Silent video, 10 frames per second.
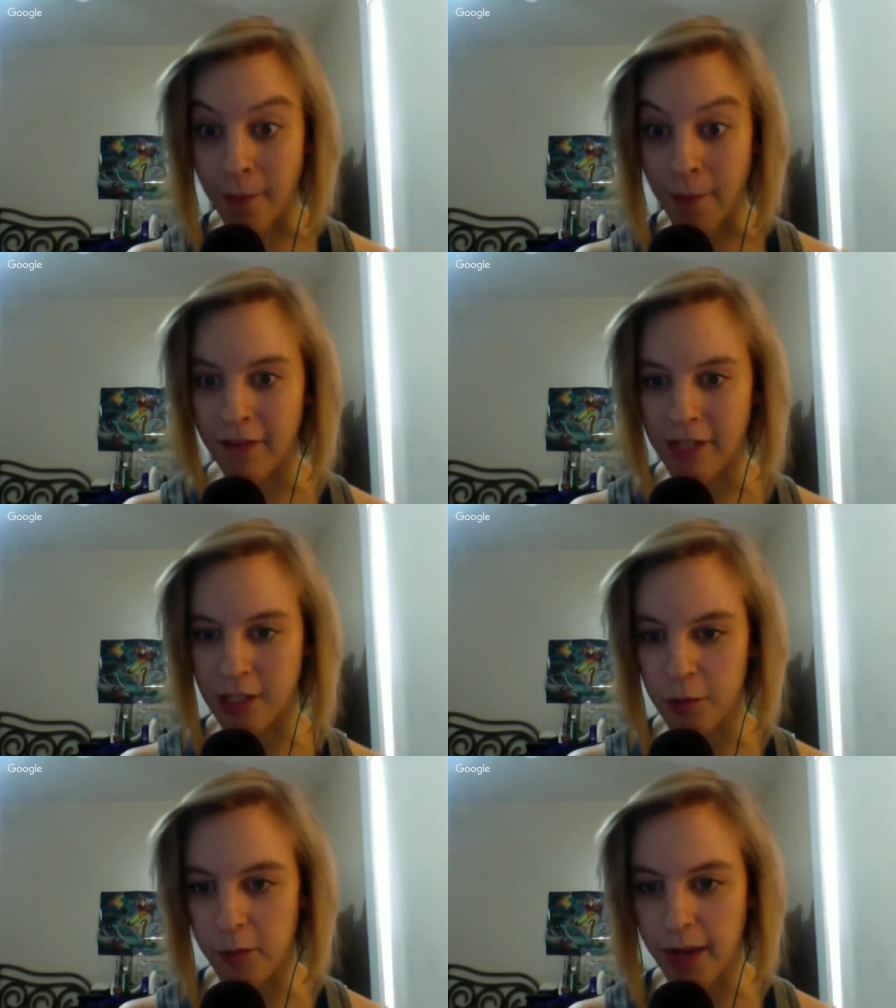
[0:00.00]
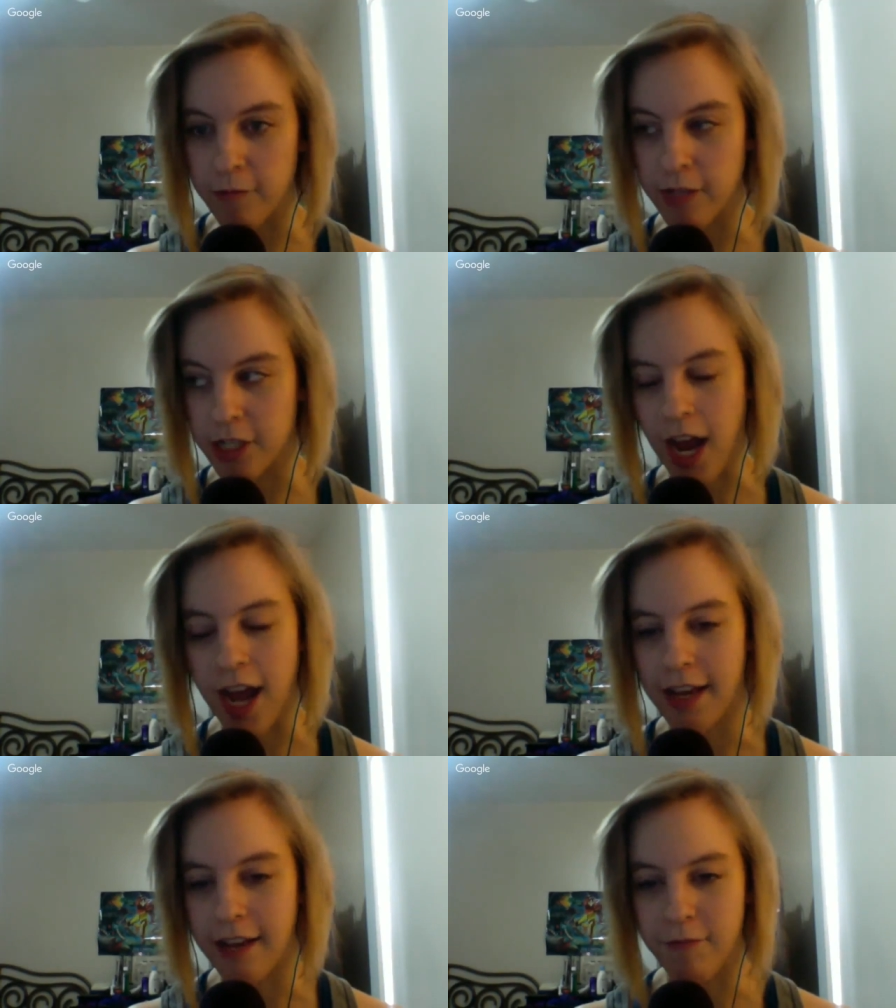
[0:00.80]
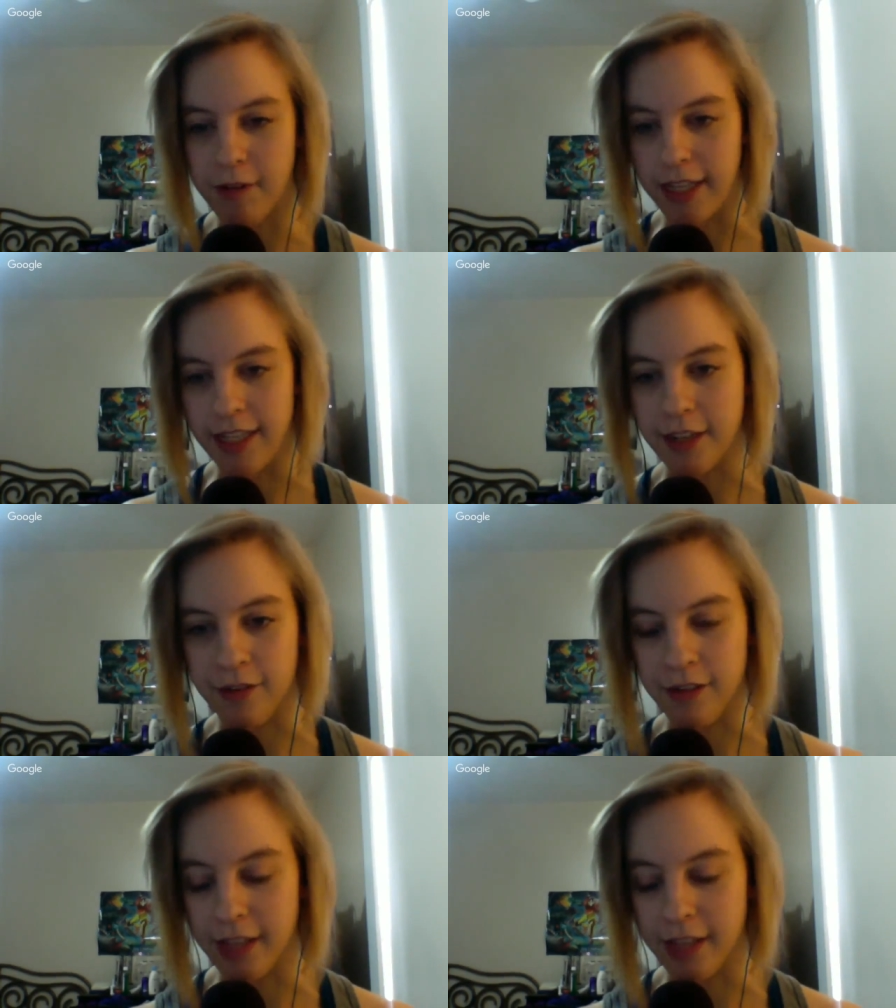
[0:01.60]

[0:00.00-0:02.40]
v Superman, which I really don't like.